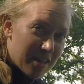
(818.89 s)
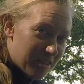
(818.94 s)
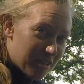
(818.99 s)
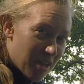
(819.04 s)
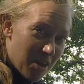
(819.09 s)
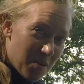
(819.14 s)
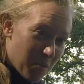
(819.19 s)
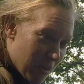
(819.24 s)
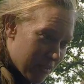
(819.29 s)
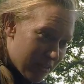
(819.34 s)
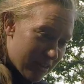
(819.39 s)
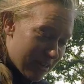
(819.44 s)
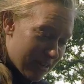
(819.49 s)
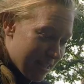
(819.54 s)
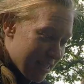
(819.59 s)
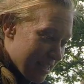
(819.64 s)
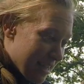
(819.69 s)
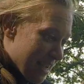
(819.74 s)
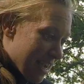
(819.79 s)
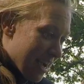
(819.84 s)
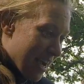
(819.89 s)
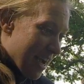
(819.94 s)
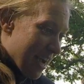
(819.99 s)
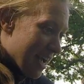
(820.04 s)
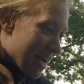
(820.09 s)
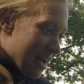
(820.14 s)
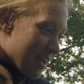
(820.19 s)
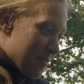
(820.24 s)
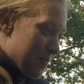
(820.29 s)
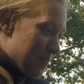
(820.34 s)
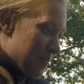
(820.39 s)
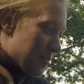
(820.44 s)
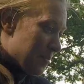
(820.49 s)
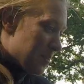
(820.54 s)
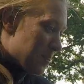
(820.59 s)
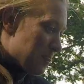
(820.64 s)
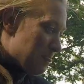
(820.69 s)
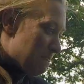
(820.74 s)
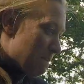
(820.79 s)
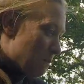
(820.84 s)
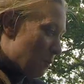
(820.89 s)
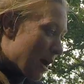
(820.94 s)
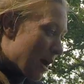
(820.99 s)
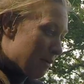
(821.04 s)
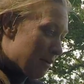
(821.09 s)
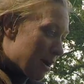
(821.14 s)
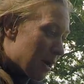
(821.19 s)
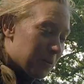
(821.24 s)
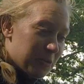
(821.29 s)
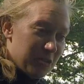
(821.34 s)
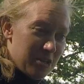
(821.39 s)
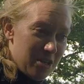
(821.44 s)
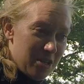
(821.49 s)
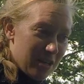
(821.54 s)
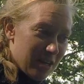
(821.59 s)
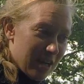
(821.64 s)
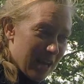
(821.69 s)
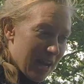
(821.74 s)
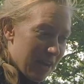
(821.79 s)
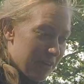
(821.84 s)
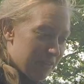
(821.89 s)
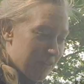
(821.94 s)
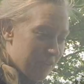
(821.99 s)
no other. Where else are you going to have